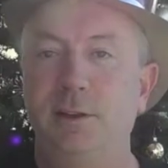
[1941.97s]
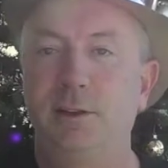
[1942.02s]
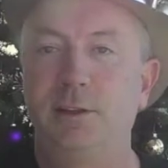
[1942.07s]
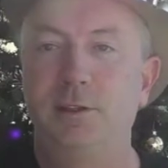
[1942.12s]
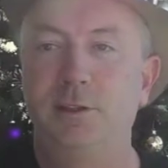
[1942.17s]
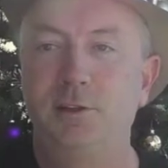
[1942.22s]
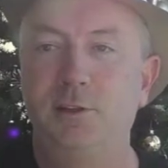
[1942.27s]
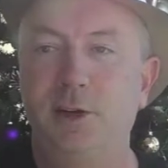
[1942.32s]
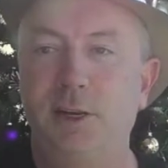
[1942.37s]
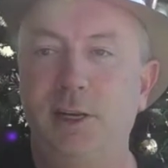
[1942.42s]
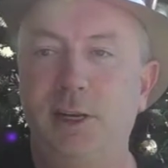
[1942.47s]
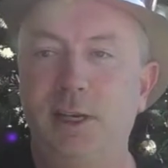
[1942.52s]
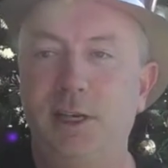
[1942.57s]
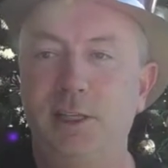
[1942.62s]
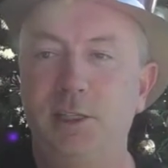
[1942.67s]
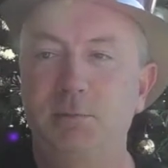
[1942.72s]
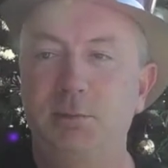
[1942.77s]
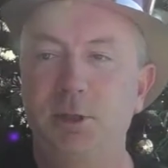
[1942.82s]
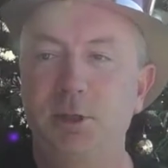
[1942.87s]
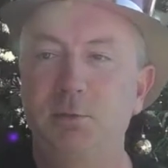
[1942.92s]

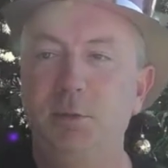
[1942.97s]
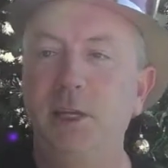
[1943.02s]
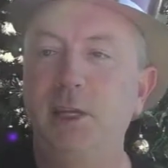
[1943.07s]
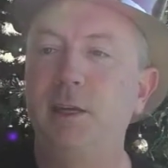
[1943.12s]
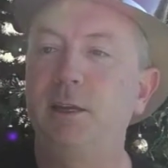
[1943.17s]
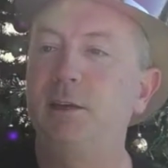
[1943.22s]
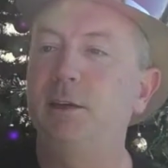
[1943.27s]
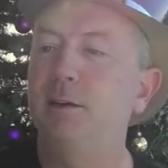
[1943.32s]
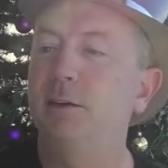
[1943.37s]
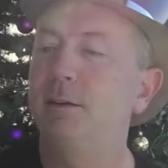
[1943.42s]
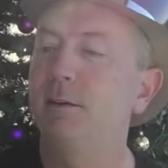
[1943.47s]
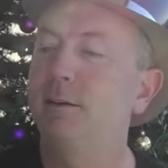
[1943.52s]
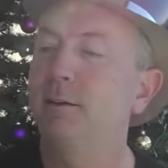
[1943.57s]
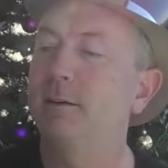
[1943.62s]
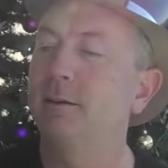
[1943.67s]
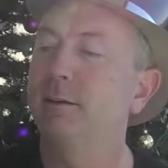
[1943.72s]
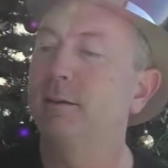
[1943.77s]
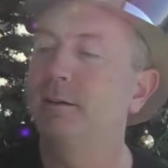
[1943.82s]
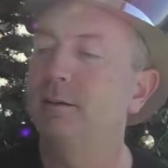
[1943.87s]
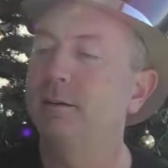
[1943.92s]
Stranahan's Blue Peak,
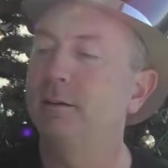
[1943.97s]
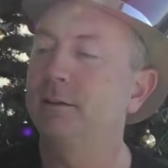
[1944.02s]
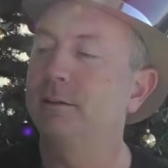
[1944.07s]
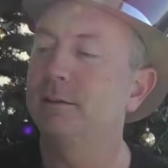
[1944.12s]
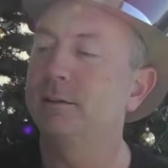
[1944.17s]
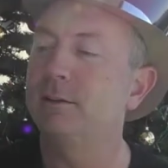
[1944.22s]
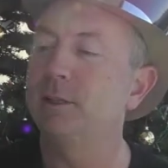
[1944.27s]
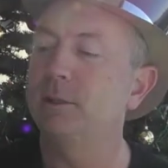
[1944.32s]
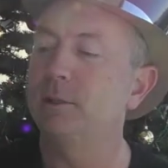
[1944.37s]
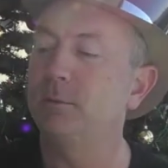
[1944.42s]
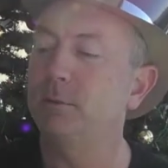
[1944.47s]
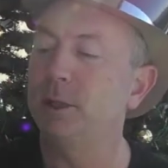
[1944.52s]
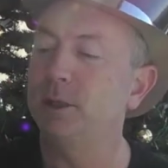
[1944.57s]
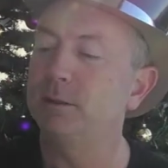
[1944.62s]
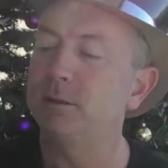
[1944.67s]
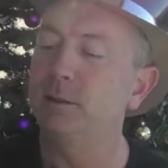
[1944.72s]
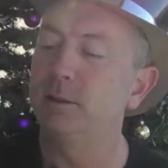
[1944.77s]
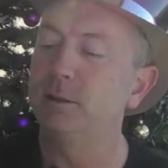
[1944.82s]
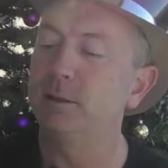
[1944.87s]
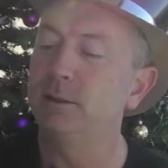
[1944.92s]
single
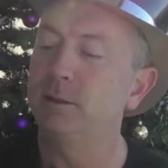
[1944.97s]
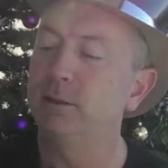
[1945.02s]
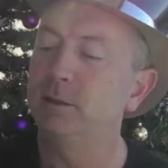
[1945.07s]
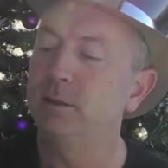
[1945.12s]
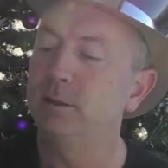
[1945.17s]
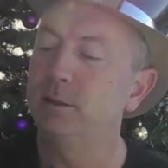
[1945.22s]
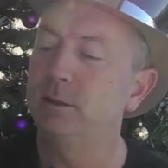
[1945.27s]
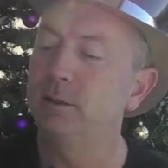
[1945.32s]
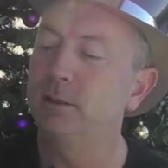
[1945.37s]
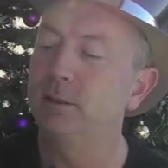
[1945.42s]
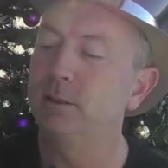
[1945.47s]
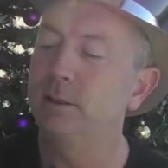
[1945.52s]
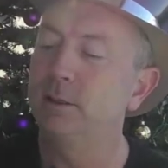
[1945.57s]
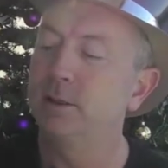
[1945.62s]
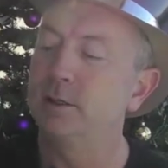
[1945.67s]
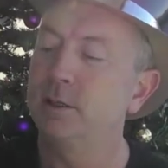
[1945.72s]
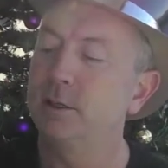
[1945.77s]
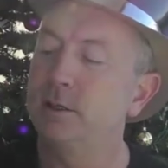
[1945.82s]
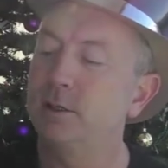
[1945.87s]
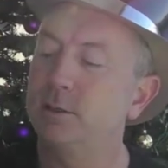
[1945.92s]
malt.
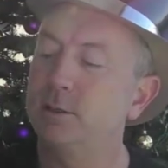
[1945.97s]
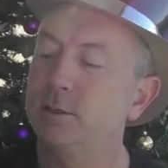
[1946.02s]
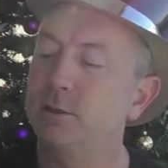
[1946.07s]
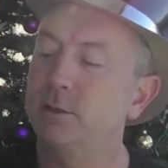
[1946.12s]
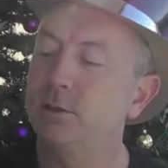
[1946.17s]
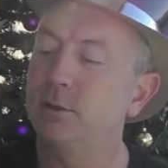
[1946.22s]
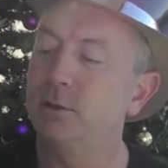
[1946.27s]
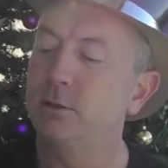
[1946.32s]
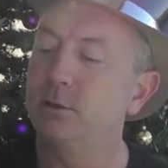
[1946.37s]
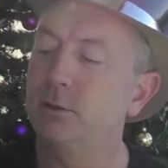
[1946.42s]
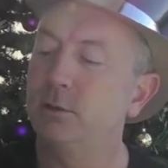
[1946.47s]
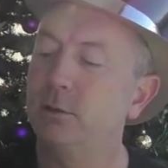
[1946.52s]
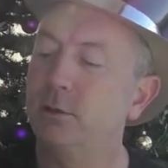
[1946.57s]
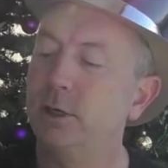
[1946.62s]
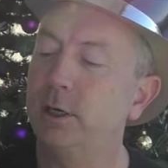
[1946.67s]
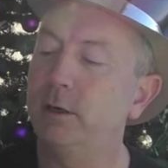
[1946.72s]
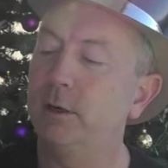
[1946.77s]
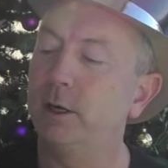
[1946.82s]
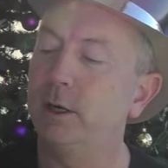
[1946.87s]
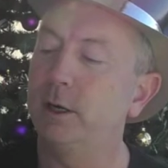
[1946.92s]

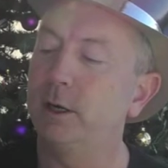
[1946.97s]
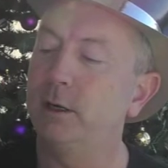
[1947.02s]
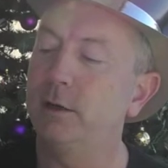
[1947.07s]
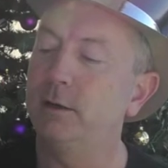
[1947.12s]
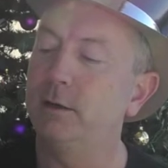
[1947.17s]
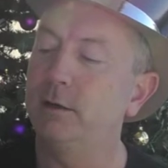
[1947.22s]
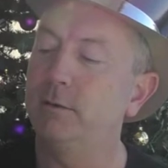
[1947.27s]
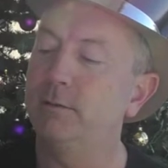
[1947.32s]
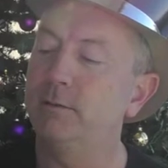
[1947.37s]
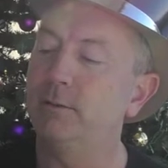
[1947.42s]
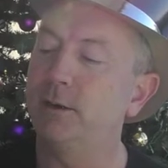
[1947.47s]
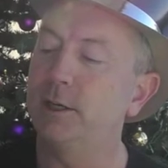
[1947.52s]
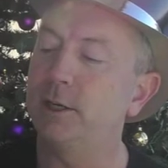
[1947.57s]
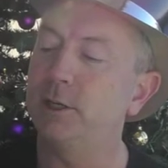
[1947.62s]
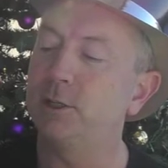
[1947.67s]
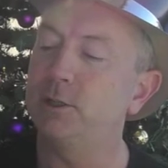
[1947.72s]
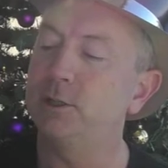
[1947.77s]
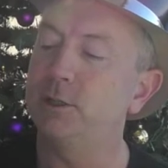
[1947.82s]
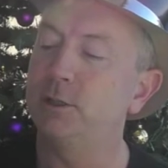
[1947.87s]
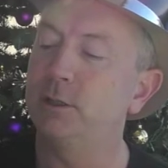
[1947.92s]
Solera
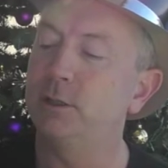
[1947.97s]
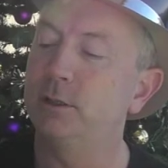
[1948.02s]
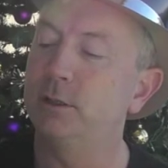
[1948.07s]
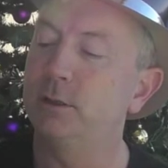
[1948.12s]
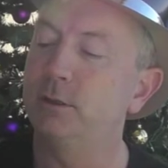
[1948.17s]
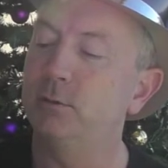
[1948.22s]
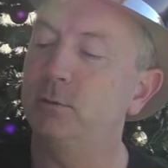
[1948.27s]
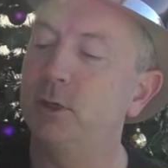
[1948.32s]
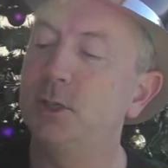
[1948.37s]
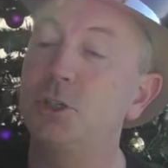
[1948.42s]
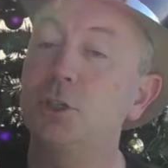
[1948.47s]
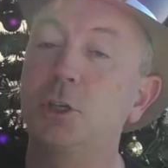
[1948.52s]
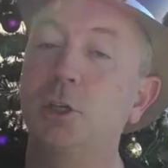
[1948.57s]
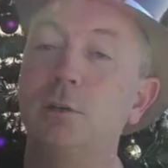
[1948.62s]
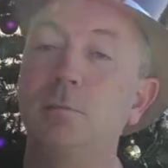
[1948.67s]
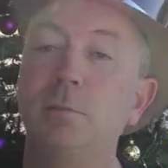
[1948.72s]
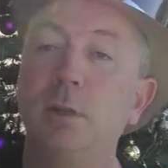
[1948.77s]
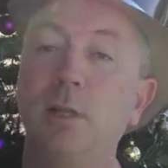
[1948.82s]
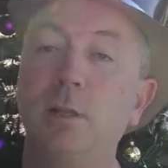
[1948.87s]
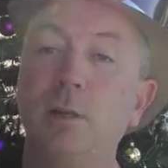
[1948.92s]
finish, rich
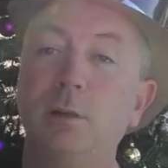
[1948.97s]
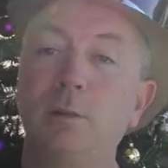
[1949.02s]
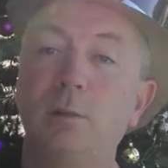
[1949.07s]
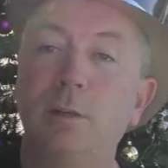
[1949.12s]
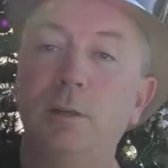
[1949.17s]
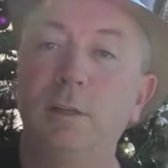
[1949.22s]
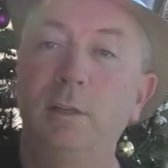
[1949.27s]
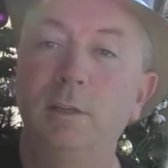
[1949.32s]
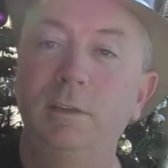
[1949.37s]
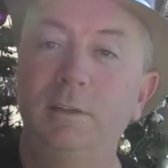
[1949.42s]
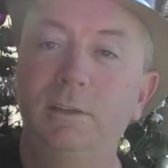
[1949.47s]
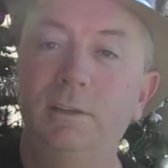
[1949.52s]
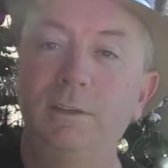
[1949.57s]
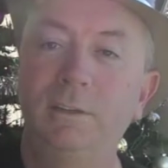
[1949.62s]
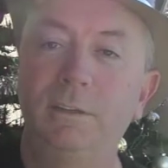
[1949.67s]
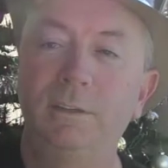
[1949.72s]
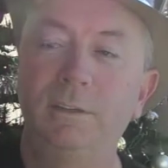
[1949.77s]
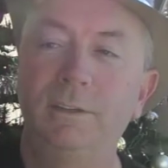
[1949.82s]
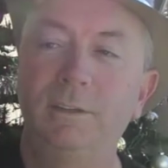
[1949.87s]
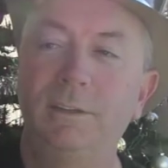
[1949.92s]
and mellow.
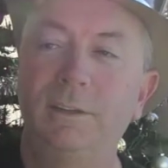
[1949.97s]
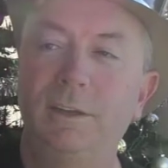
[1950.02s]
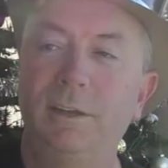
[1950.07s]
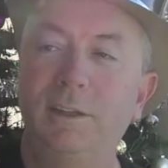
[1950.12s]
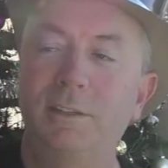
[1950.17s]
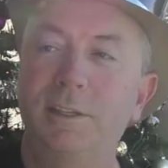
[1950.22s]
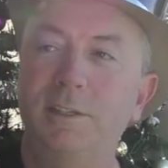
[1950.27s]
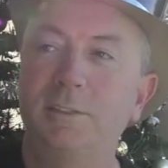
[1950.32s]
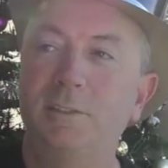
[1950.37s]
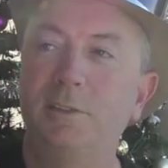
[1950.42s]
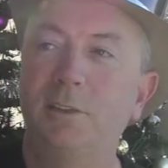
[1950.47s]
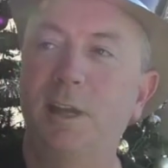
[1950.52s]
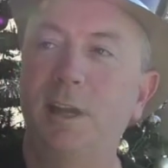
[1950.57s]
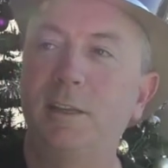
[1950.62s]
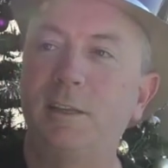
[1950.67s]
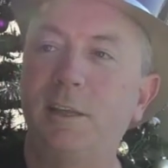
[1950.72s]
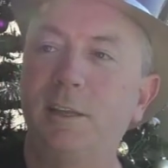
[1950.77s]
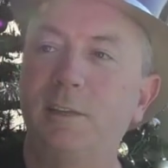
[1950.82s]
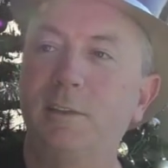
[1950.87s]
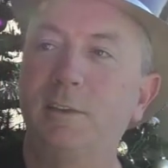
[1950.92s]
Oh, that's
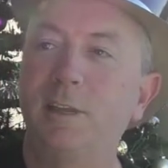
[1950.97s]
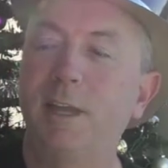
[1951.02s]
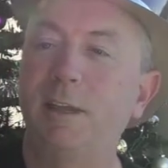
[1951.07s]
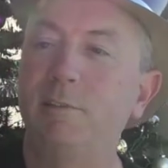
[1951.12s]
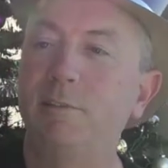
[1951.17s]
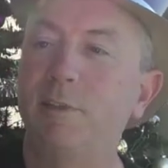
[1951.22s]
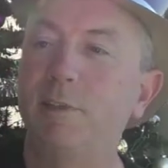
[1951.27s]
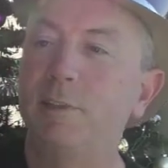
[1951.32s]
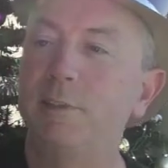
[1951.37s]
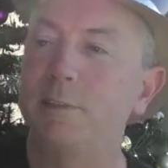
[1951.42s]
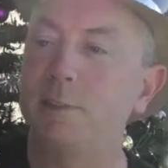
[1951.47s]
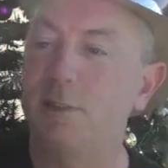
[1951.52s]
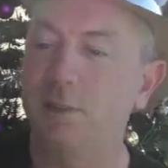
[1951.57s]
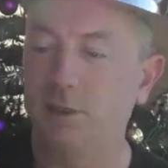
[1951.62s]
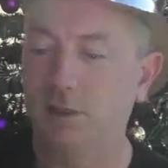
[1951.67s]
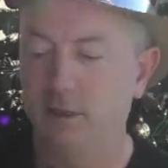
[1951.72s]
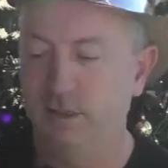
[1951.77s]
great. I don't have this.